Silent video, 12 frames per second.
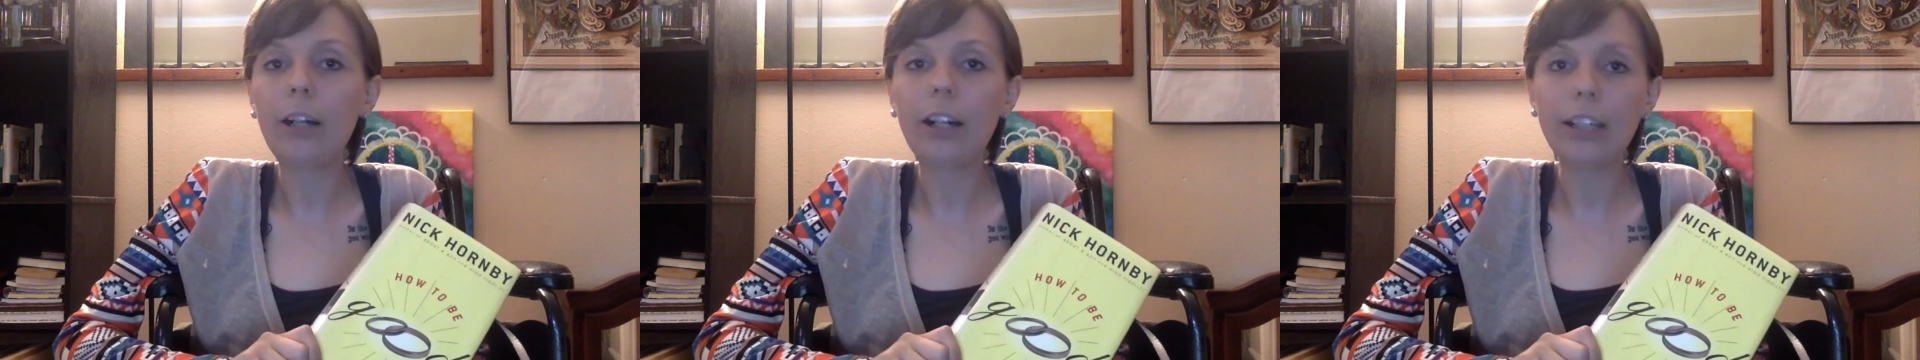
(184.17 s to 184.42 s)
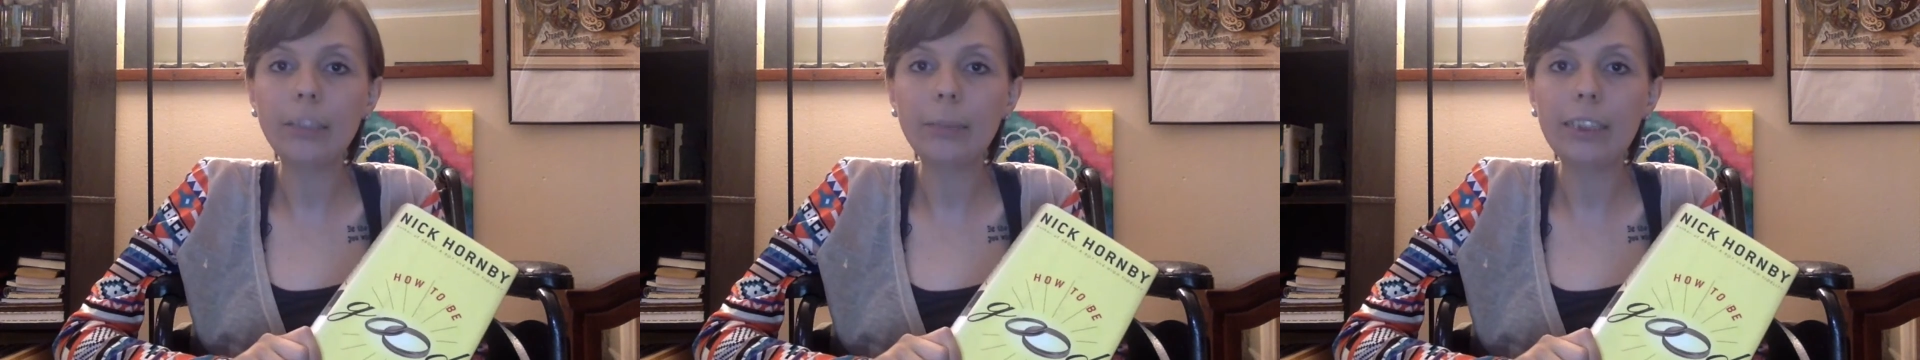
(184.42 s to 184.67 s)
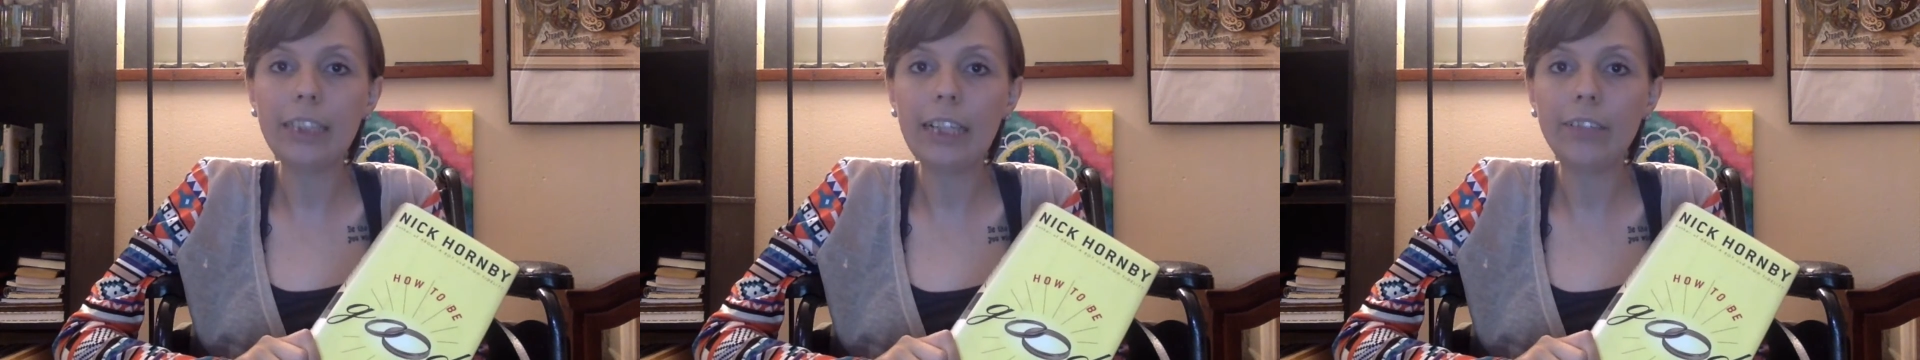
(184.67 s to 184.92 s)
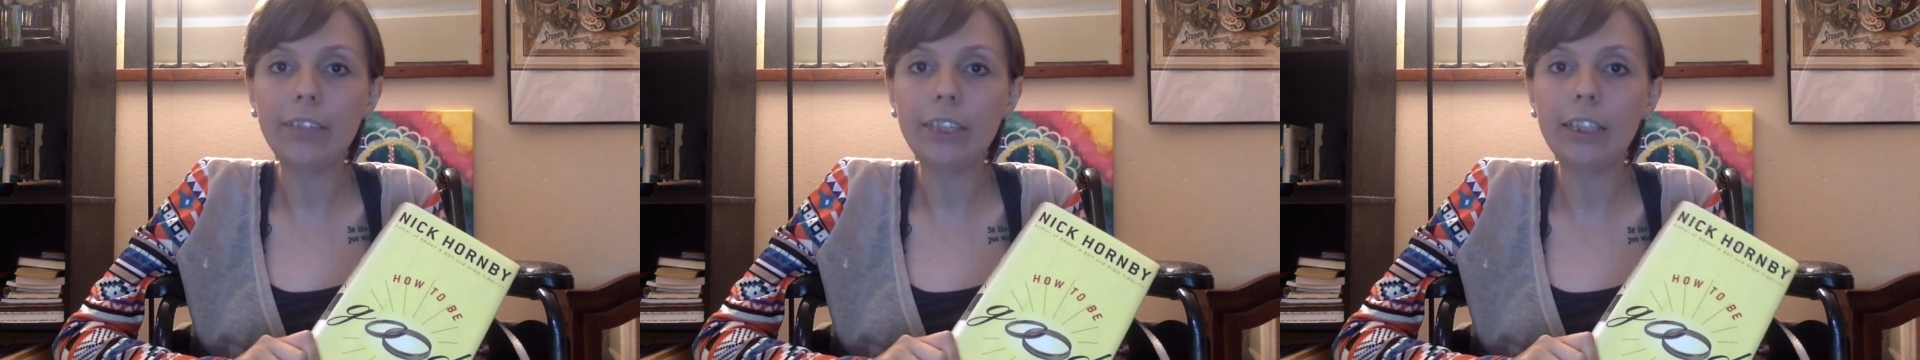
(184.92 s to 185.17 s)
Her husband
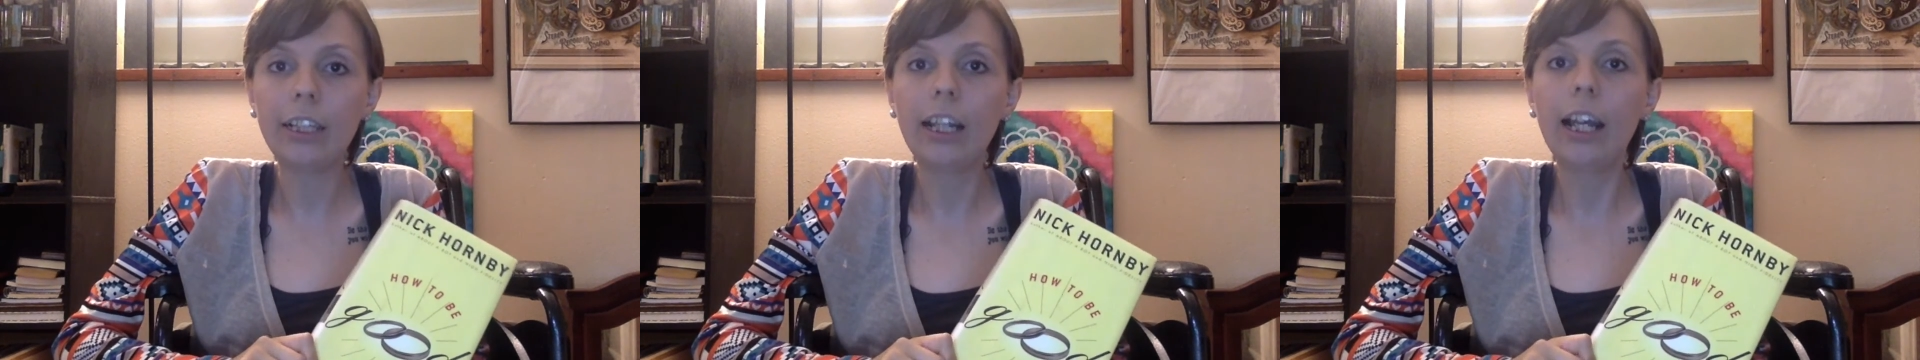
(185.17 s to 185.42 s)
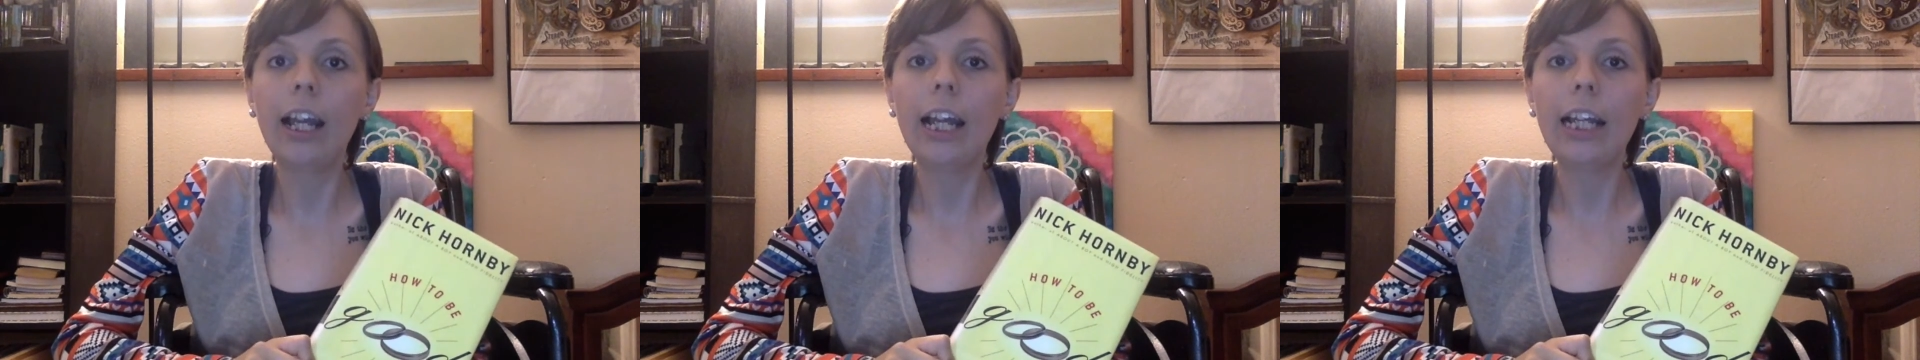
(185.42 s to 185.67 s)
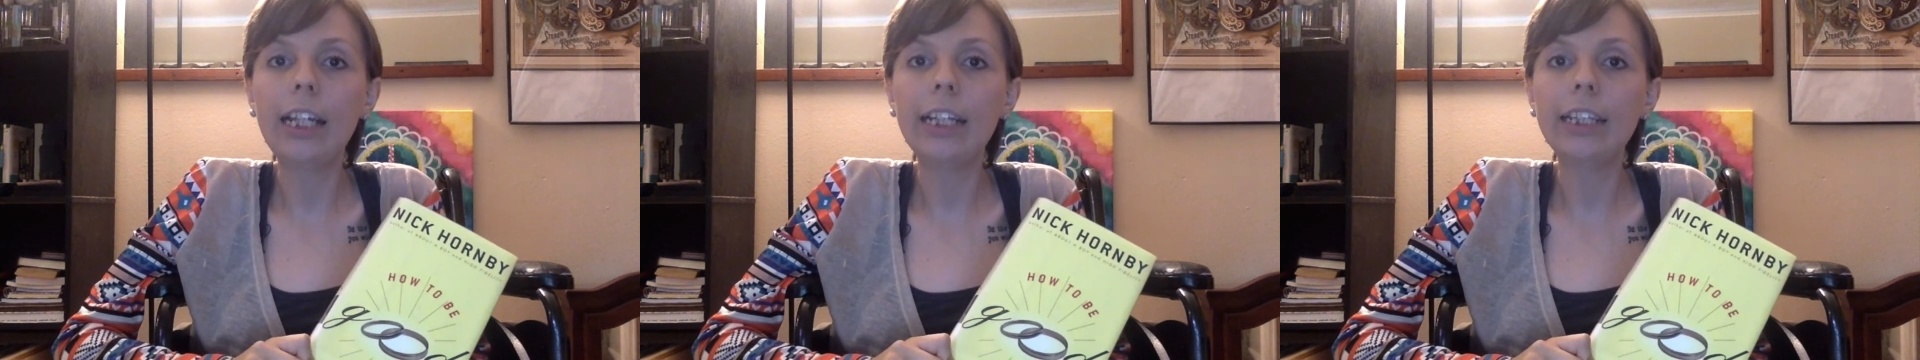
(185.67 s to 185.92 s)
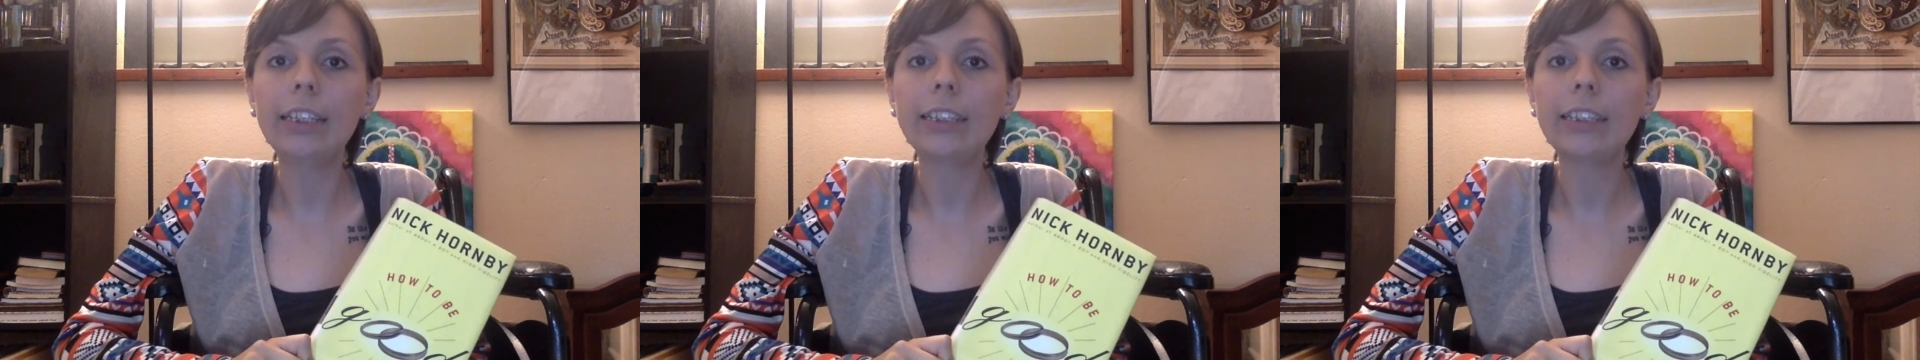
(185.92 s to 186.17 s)
David
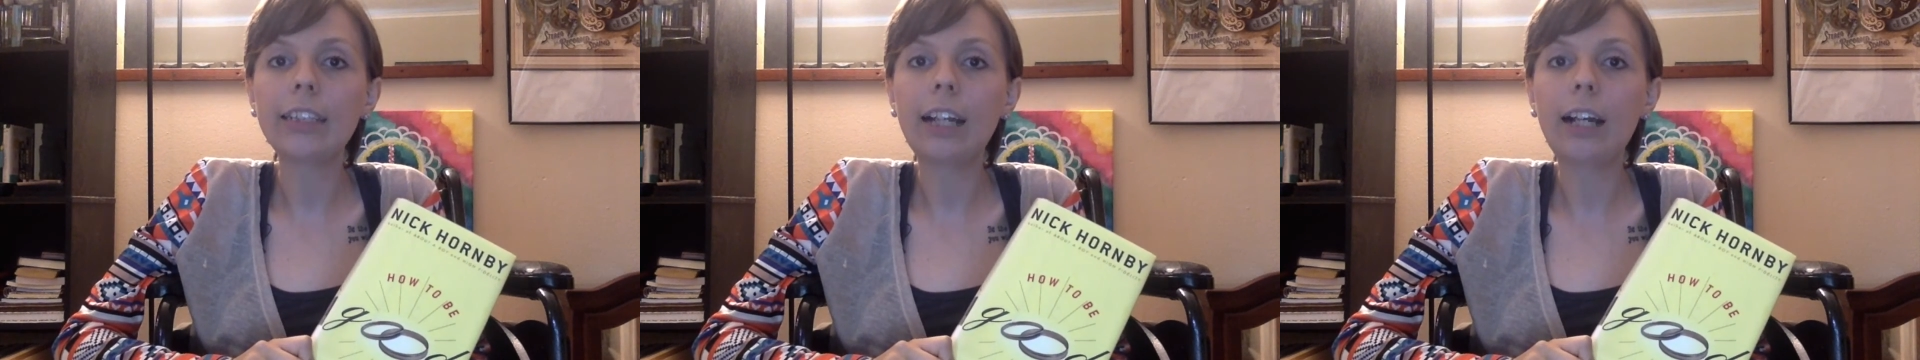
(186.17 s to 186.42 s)
is